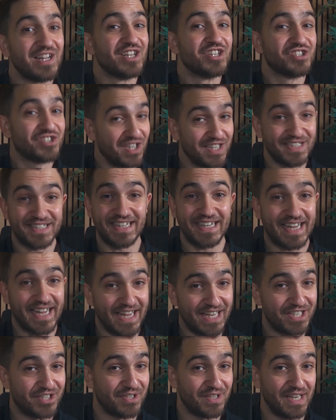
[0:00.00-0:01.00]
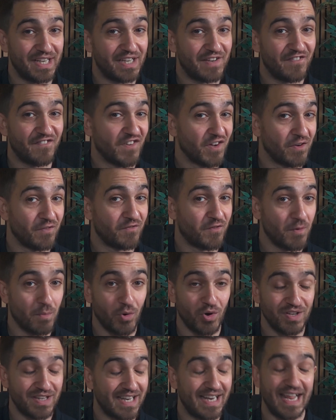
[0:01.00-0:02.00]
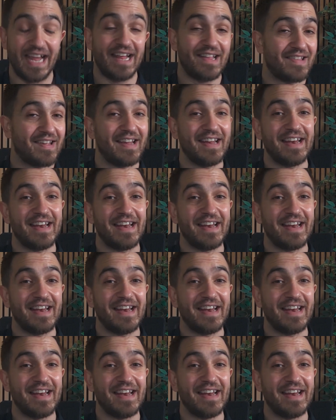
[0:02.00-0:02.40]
just in case you need to film for more than 18